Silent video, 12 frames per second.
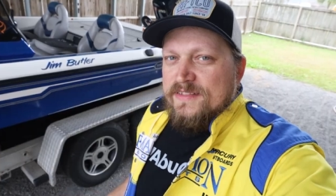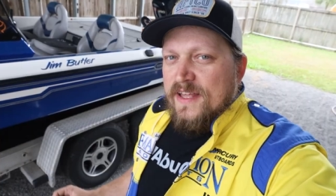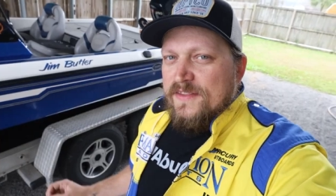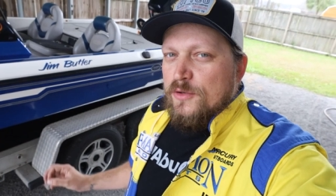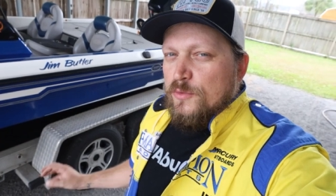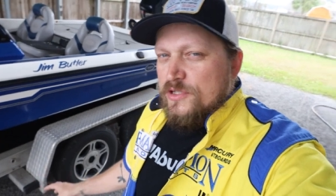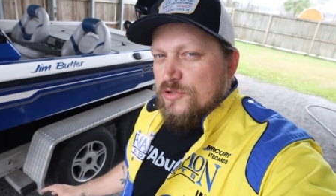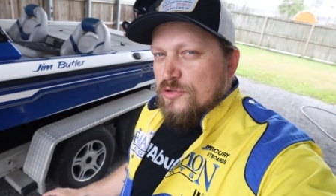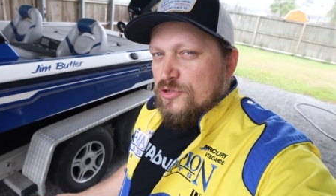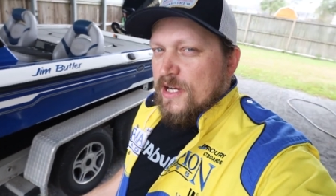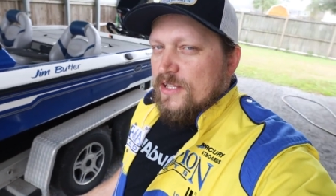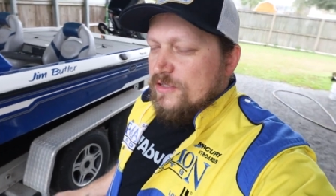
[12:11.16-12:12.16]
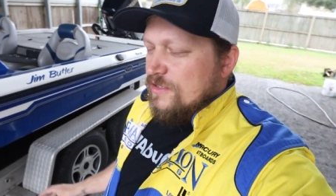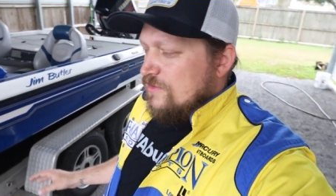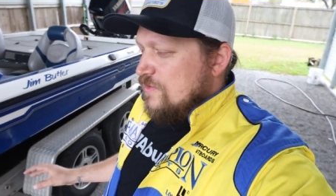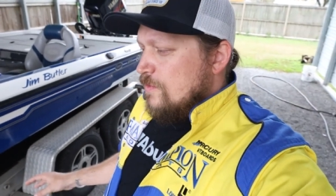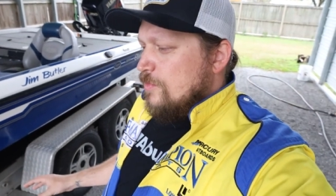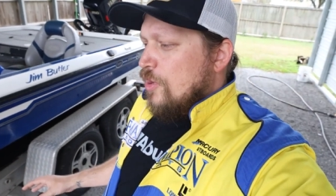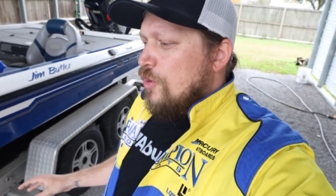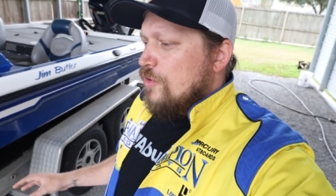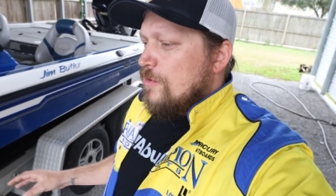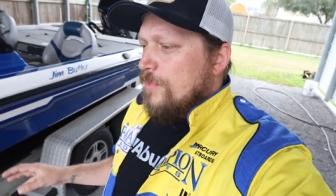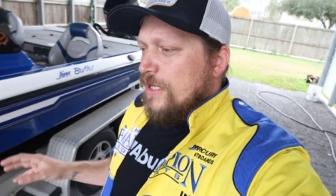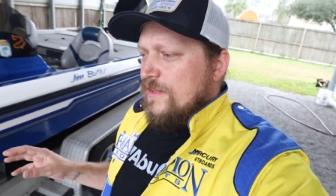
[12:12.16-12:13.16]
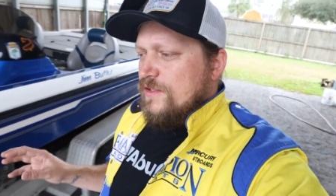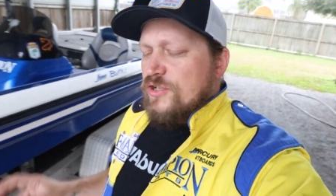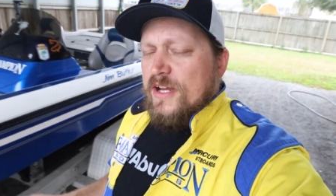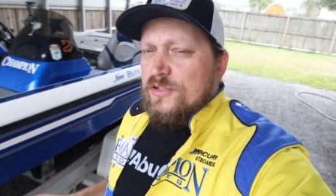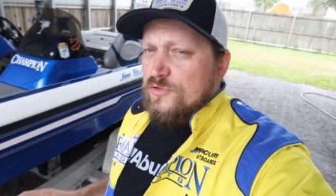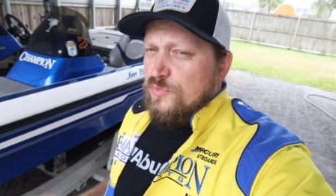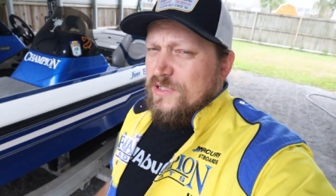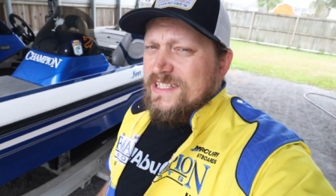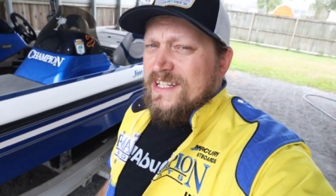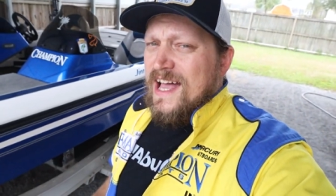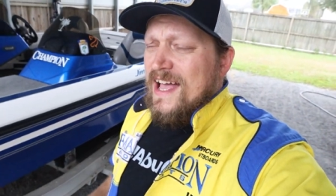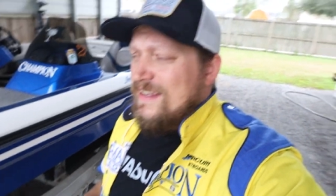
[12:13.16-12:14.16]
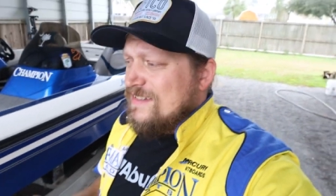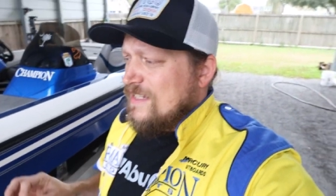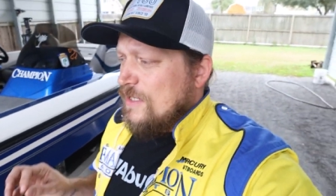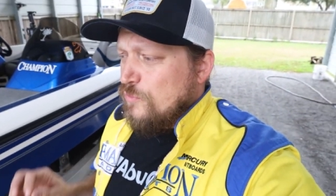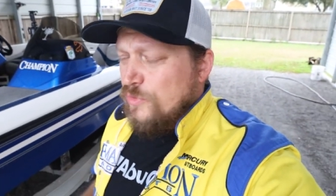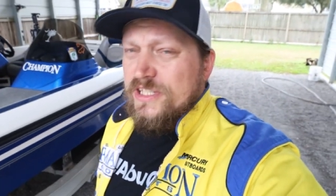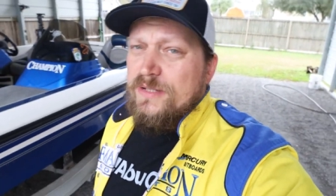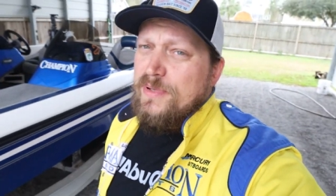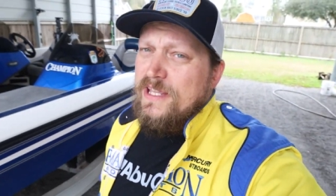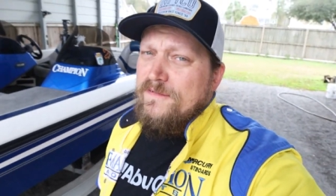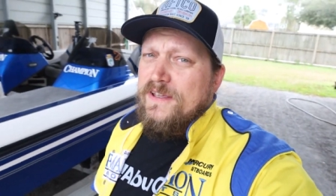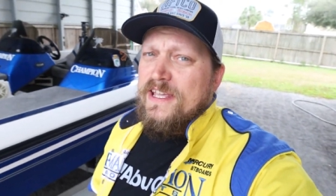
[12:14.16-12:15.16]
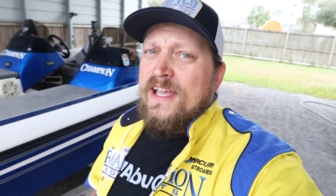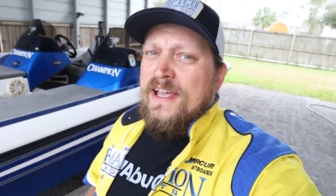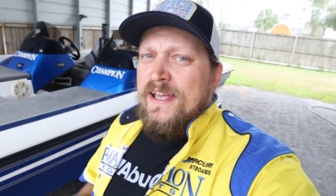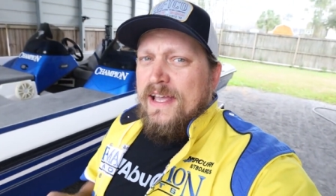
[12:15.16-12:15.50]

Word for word: It's not the original trailer to the boat, but the trailer's really nice and really beefy.